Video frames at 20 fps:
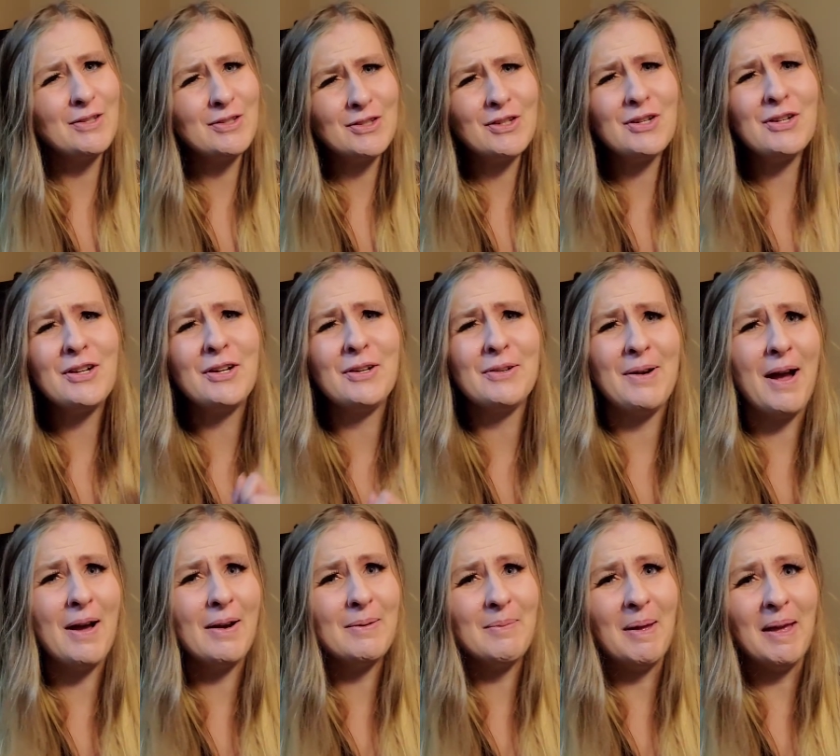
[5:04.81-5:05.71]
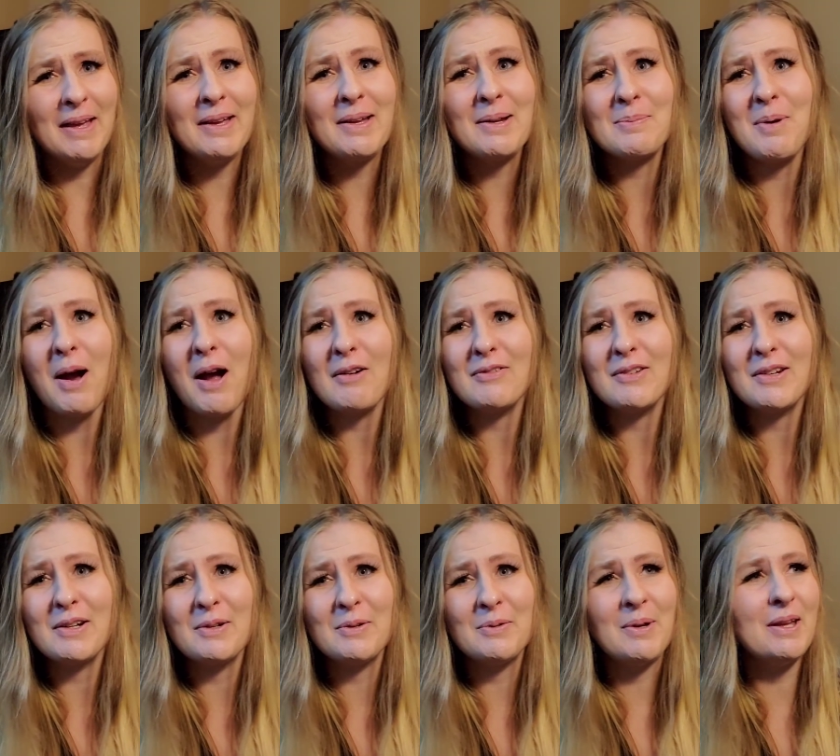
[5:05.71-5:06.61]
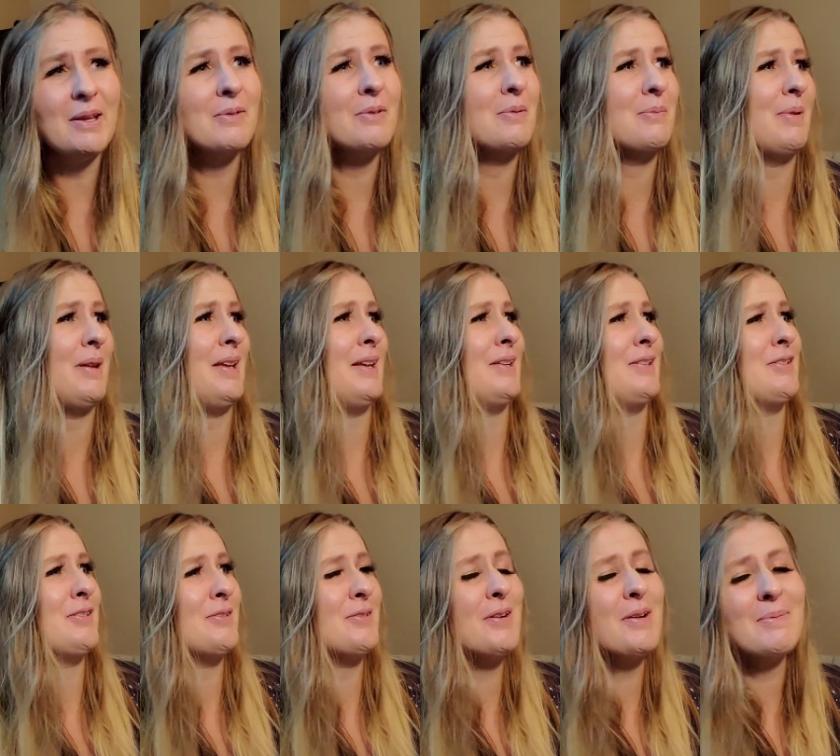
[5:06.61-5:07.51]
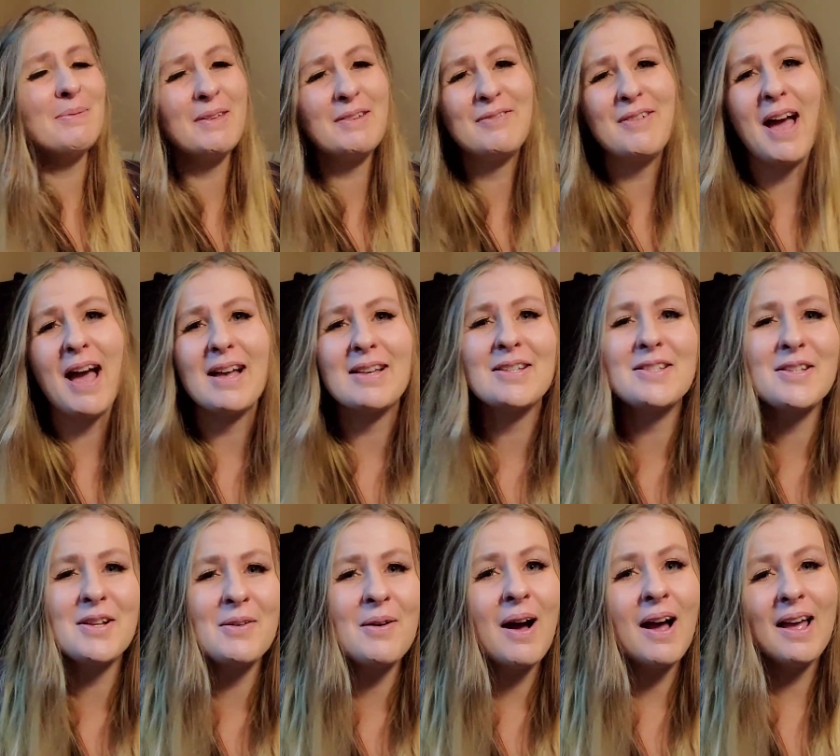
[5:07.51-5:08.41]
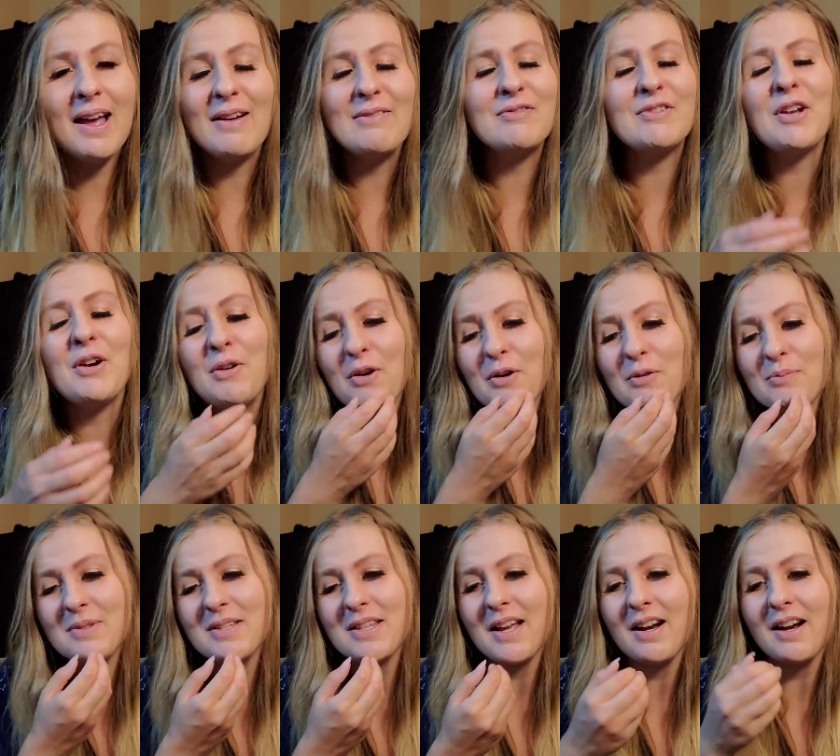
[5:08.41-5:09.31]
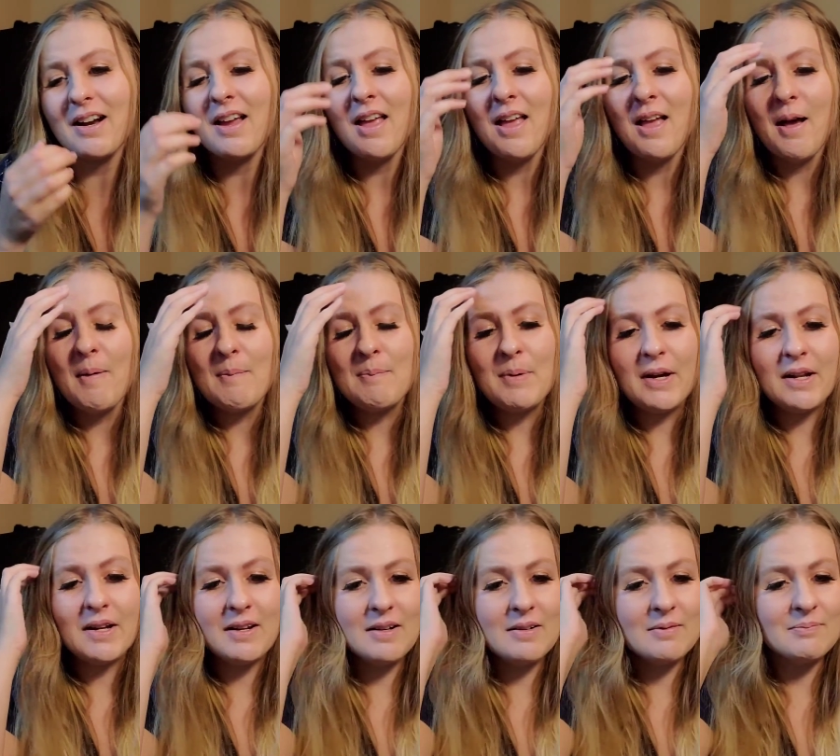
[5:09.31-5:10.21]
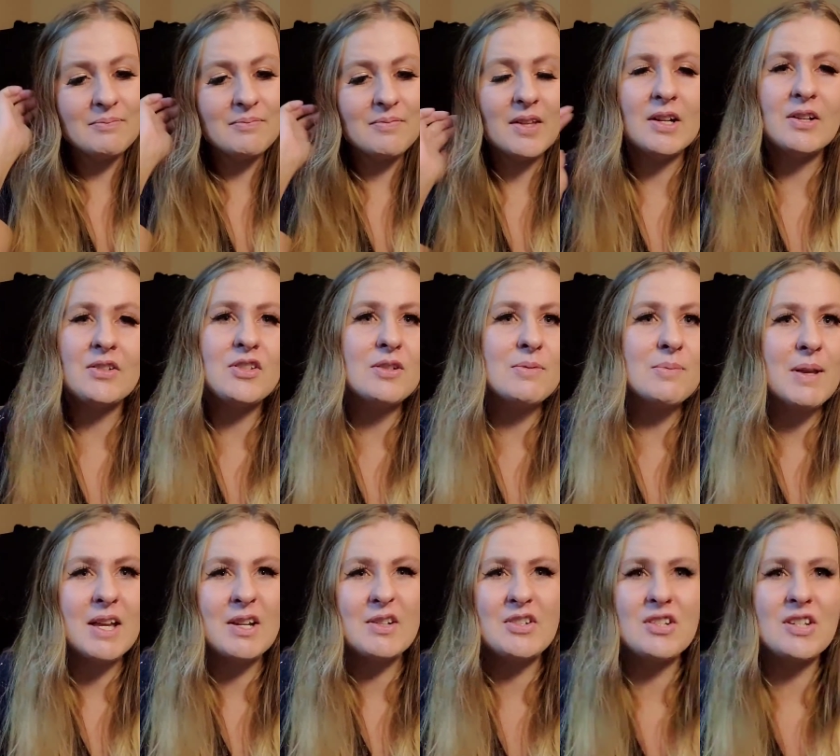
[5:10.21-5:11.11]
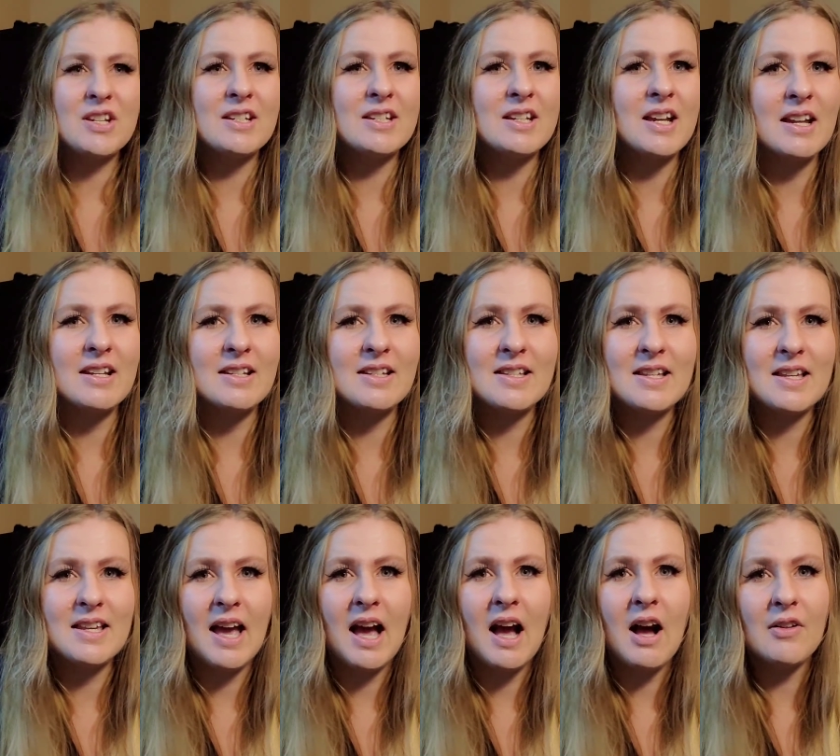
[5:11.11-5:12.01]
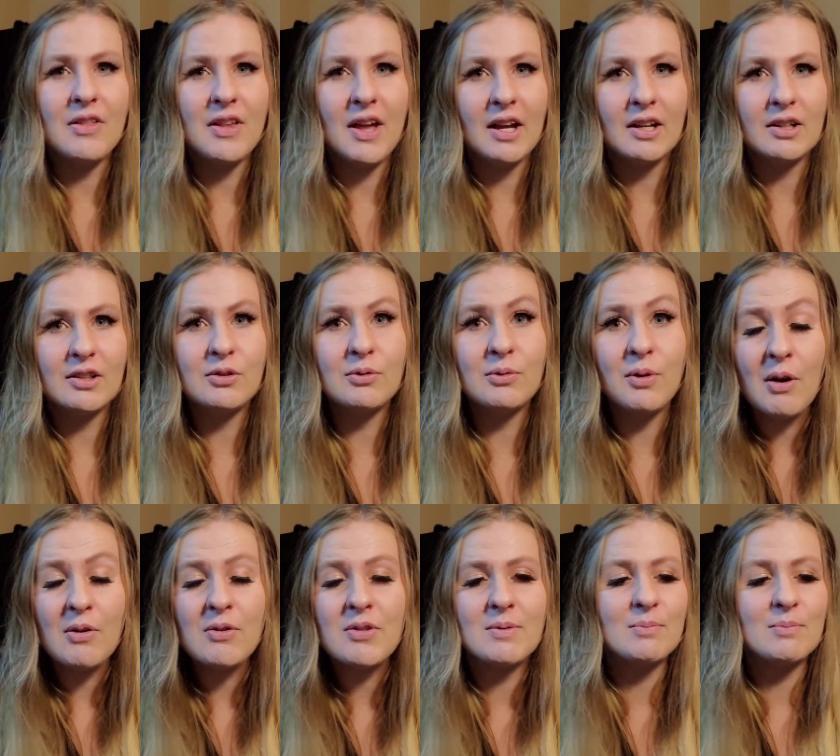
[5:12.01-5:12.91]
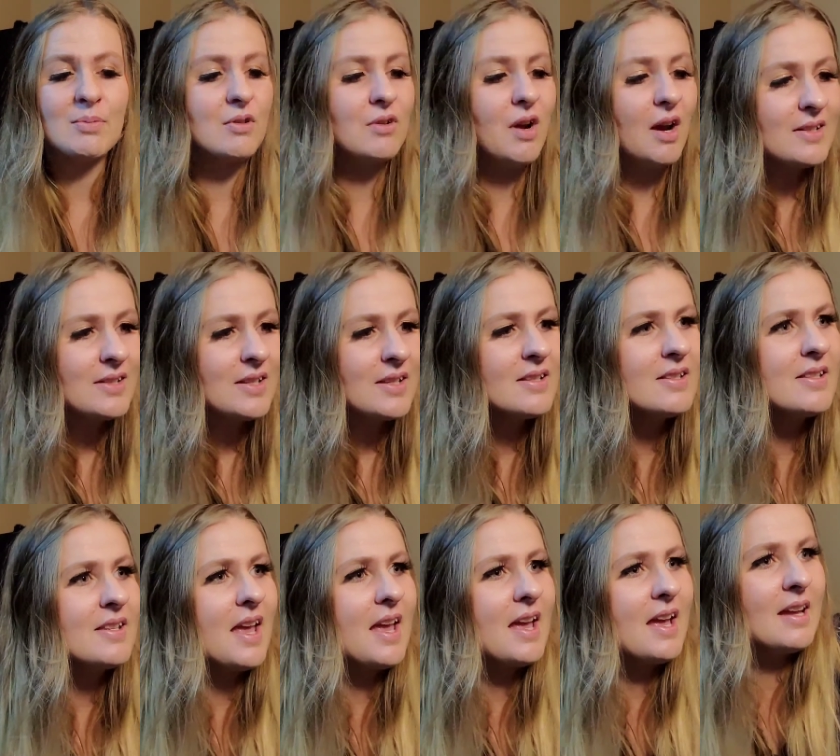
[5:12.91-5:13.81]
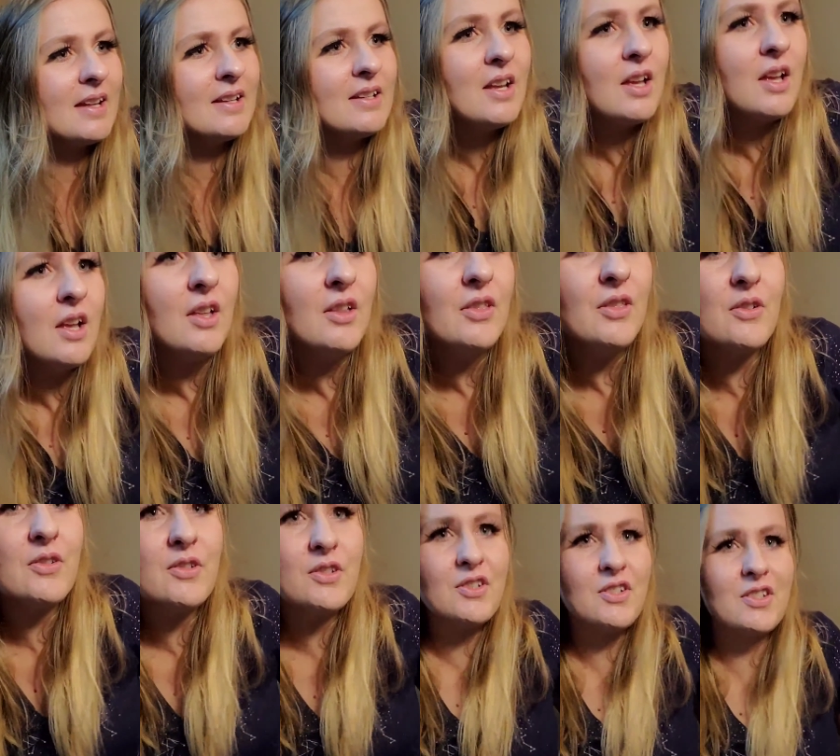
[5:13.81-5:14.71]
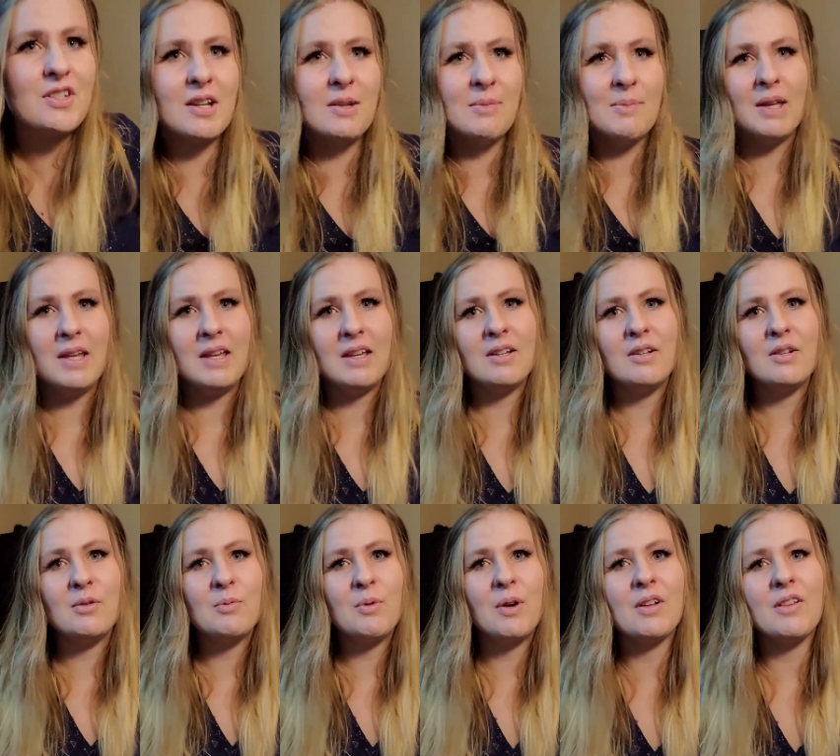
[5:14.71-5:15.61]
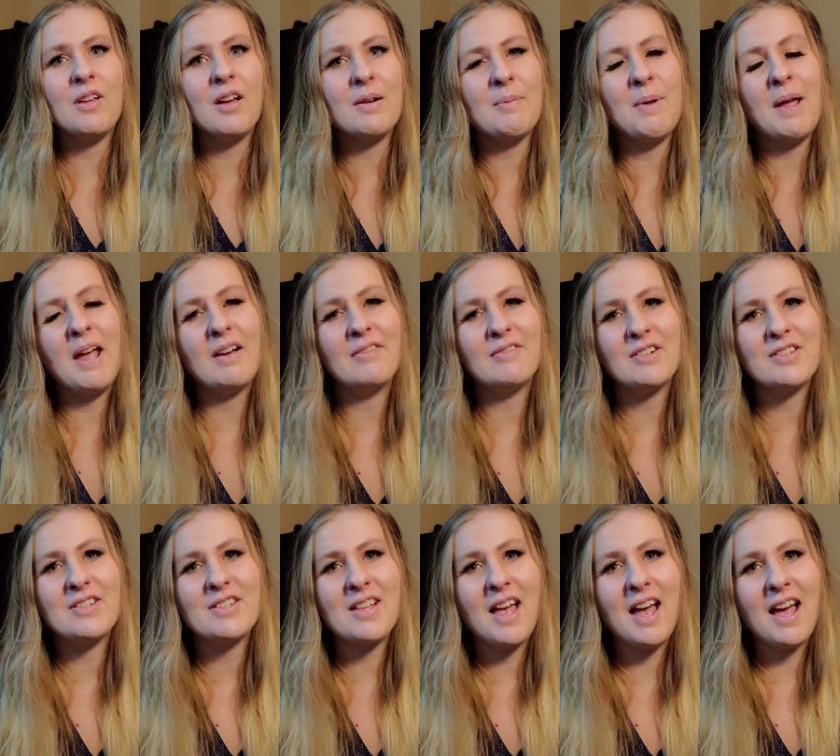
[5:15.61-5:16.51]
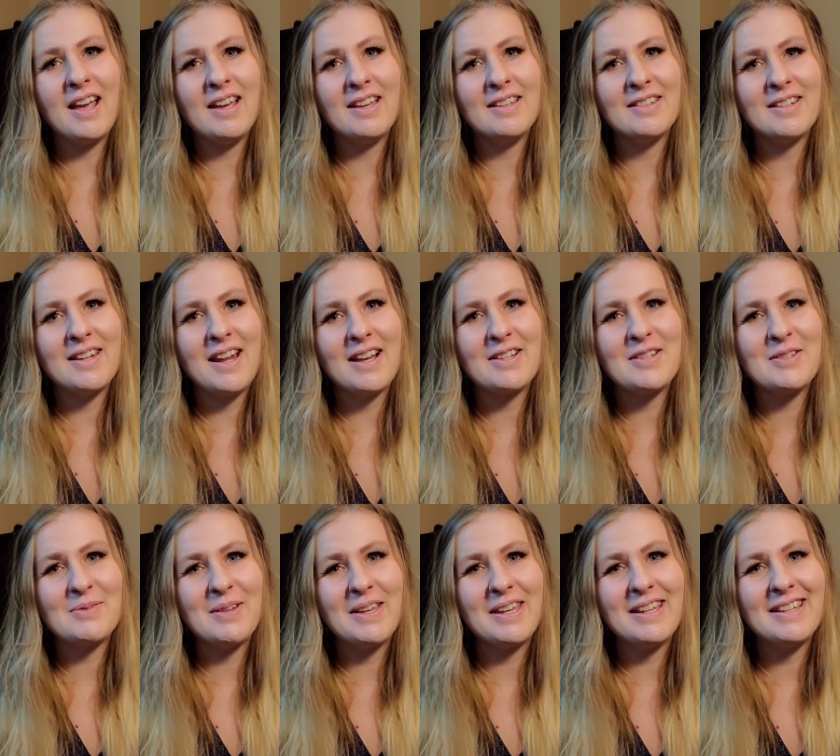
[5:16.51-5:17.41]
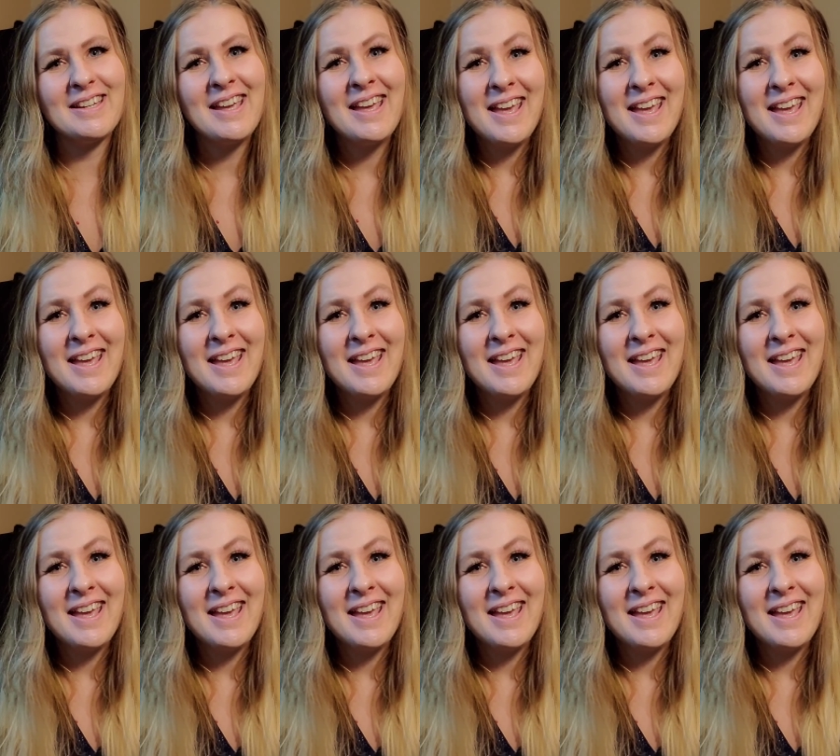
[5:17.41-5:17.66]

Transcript: Turning around and making a profit in a week would be extremely fast, so I have no hopes there, but it'll just be interesting to kind of see how that grows and progresses, and those are just going to be where a lot of my efforts lie in the next week.